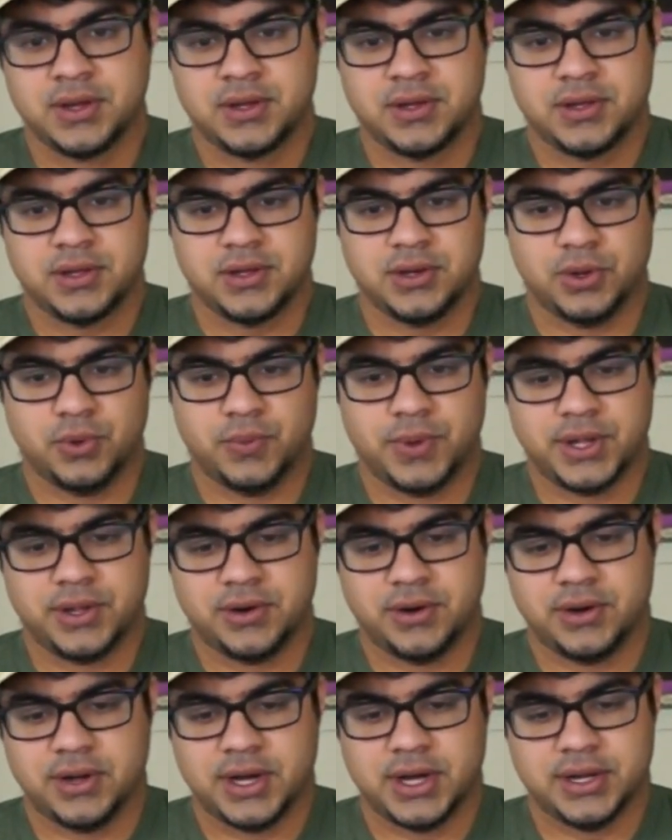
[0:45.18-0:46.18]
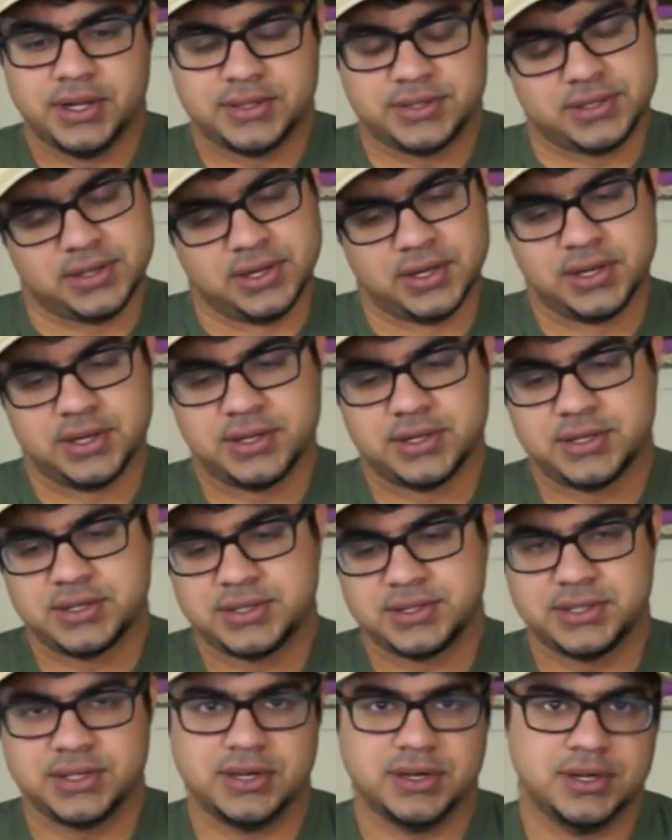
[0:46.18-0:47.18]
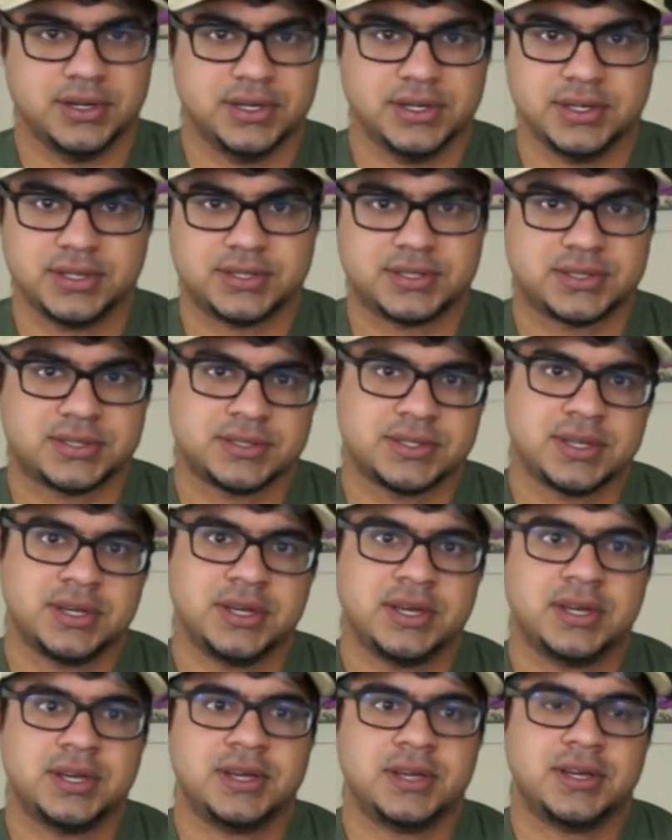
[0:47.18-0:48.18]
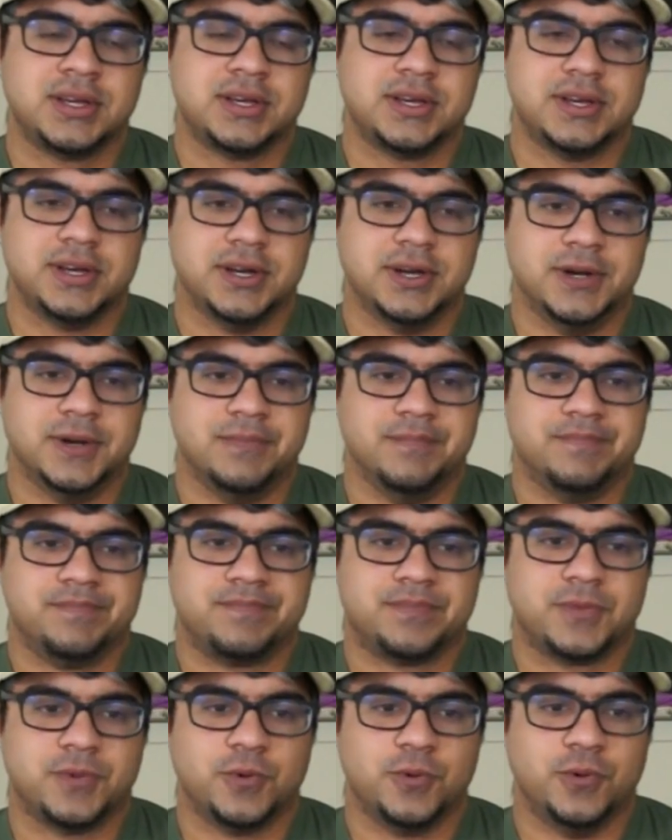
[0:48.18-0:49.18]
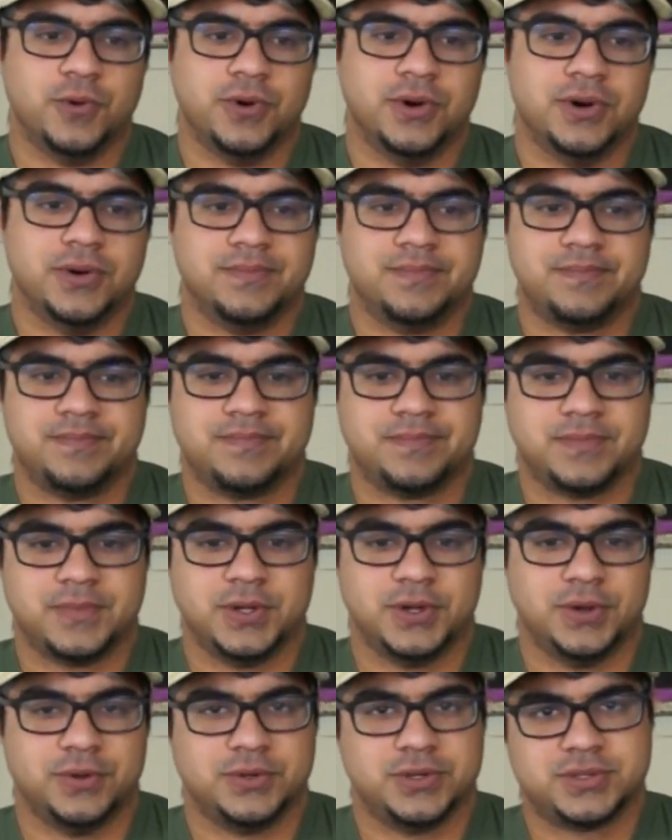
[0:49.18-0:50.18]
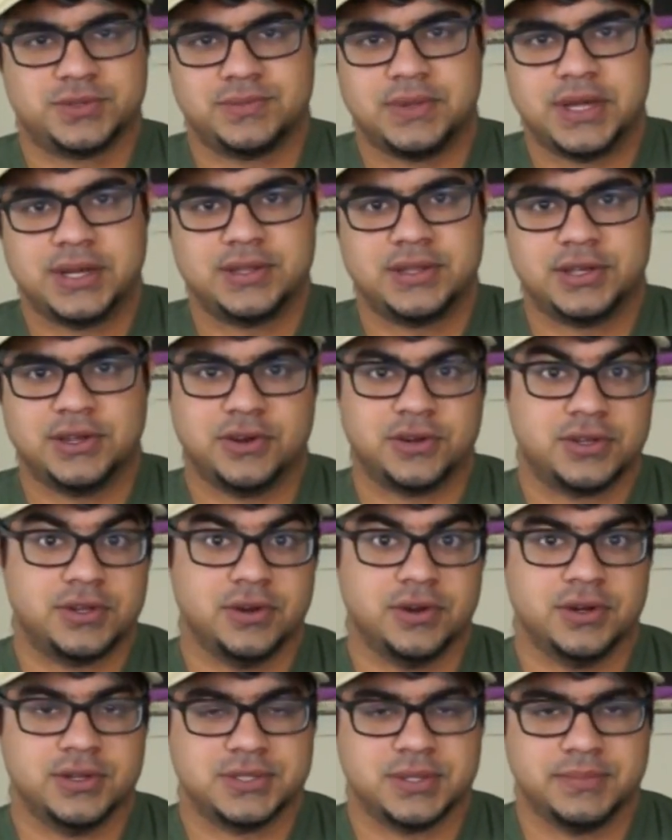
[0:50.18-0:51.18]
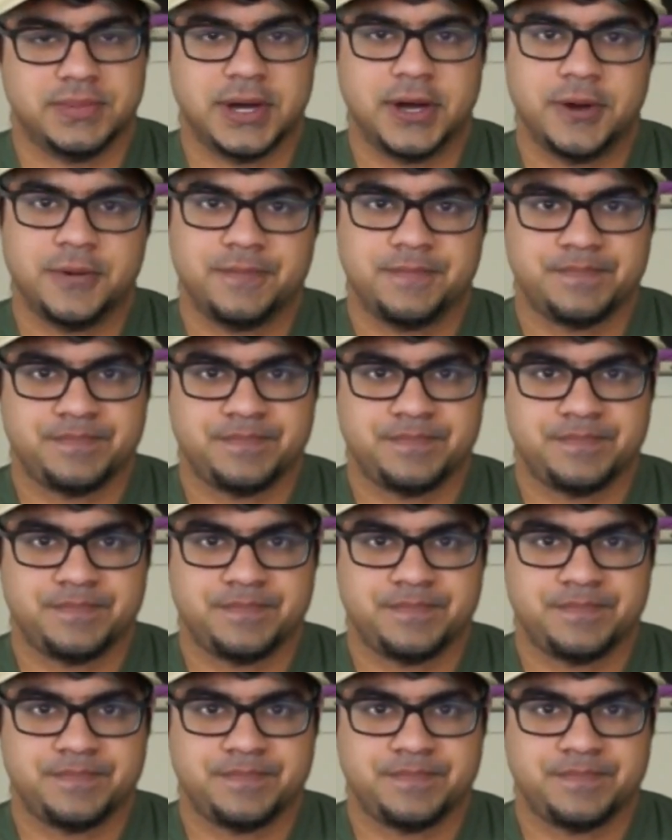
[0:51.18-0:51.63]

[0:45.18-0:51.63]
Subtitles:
Whether or not it's serious or just anything you're curious about.